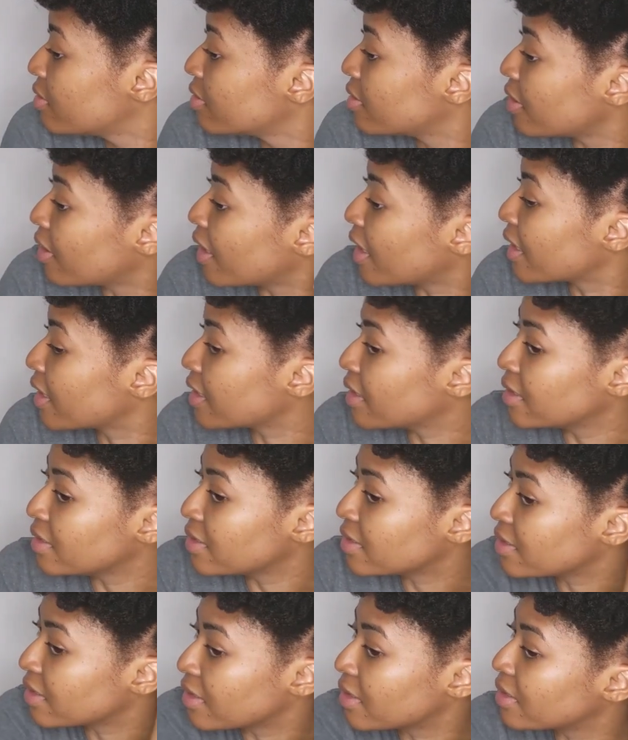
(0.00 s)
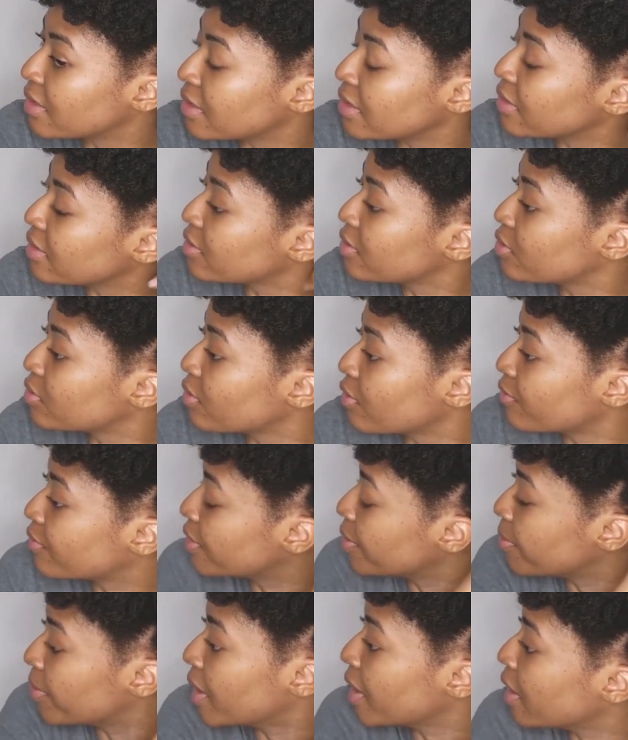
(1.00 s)
like instantly
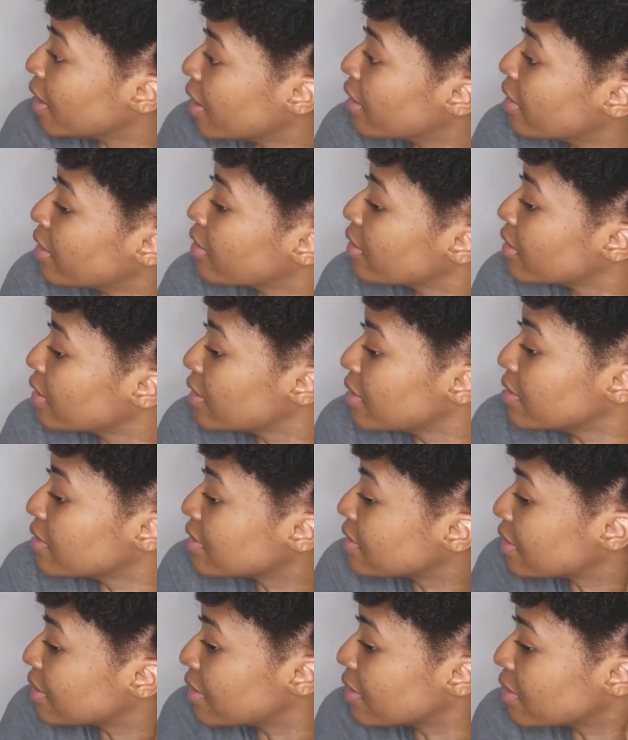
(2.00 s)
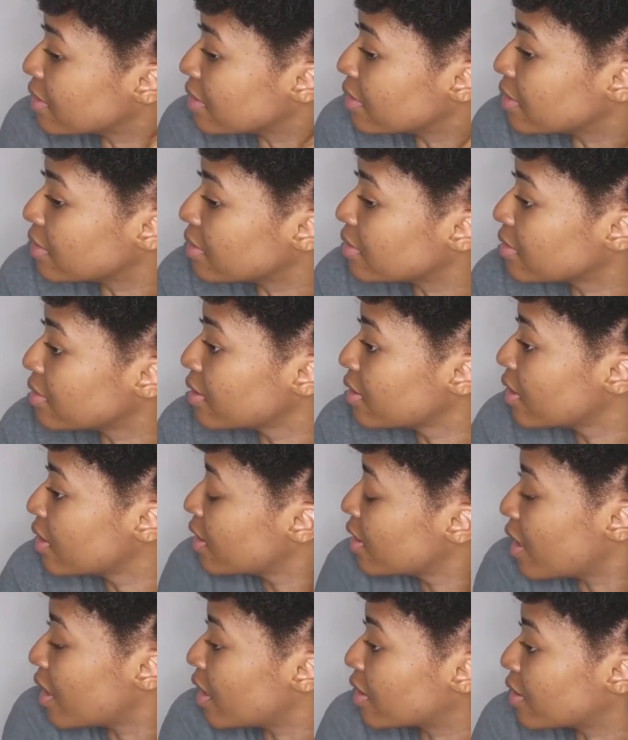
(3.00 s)
softening my hair. Instantly.
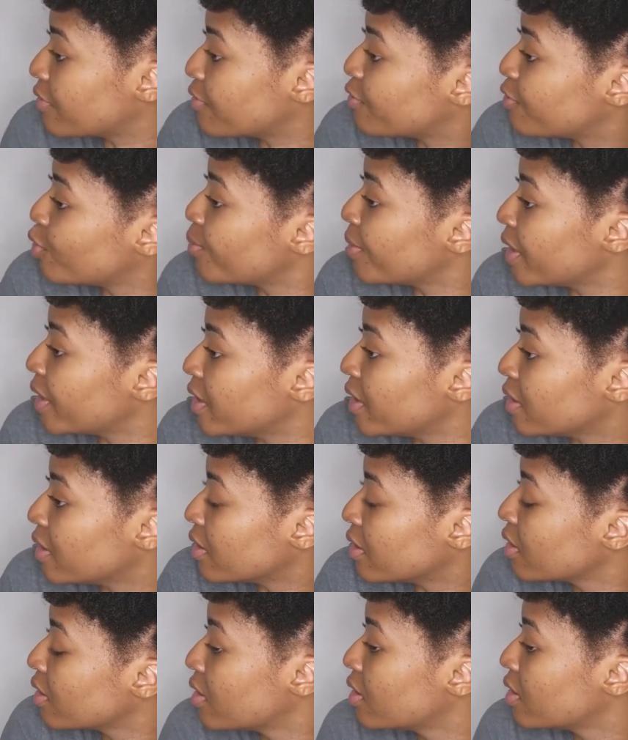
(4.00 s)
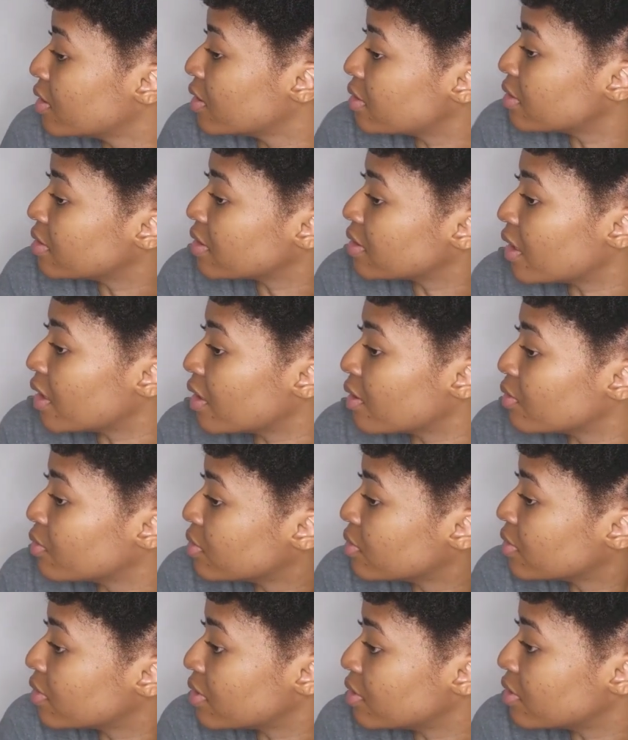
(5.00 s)
I can feel my tangles
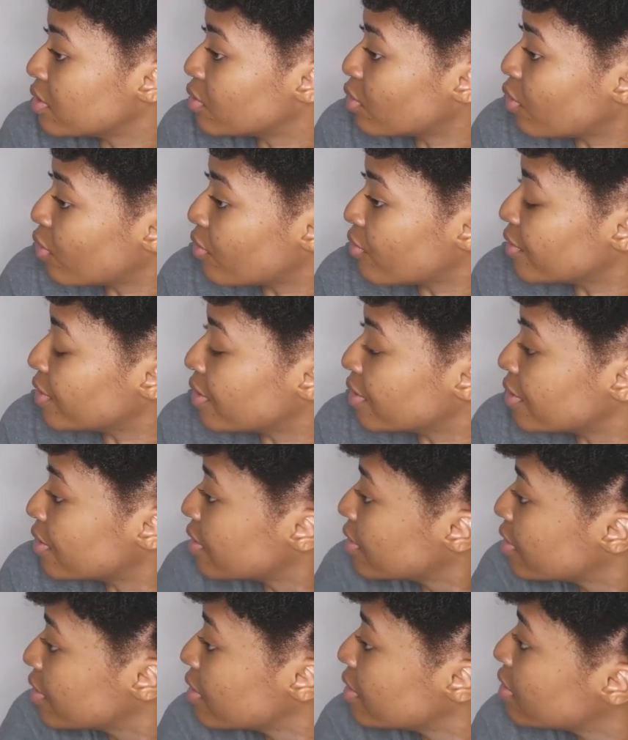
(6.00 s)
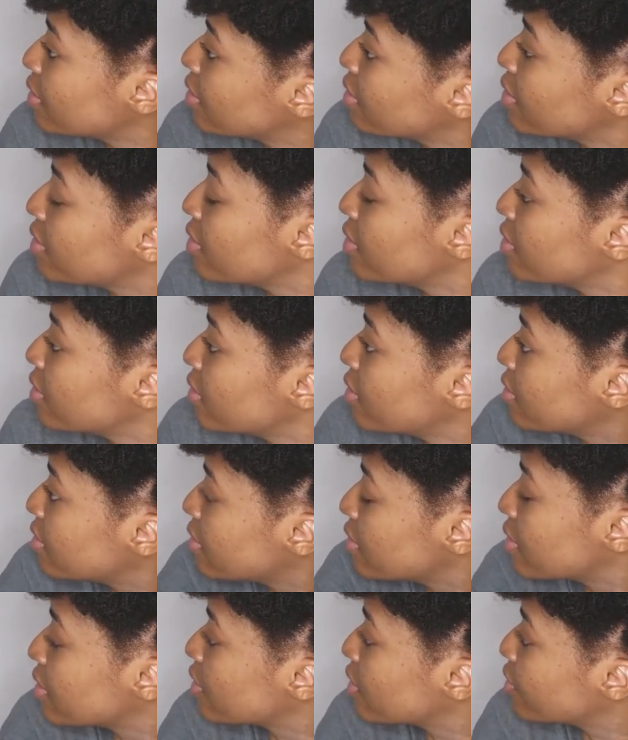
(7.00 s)
dissolving.
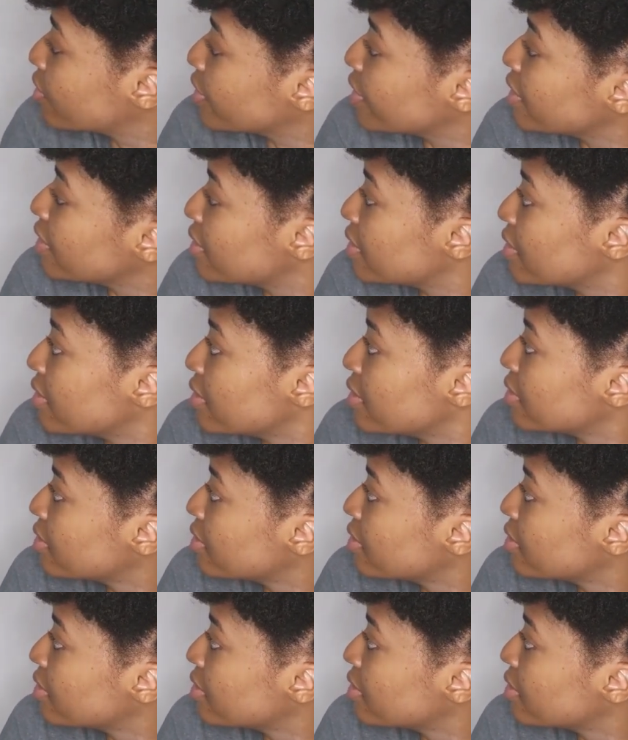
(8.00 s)
It's crazy.